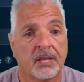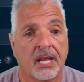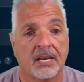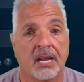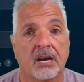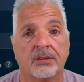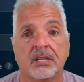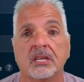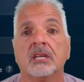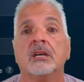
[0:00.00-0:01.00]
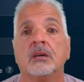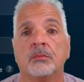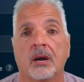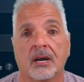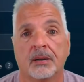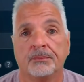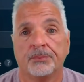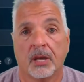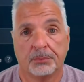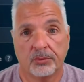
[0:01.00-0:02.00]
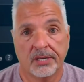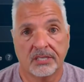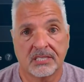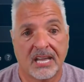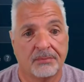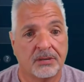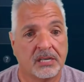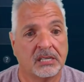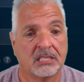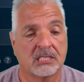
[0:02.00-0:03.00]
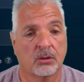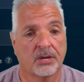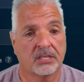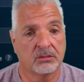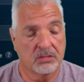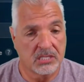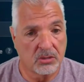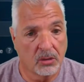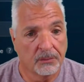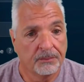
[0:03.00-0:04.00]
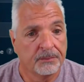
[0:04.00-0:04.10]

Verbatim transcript: And now the um, upgrade is happening. It's starting to install.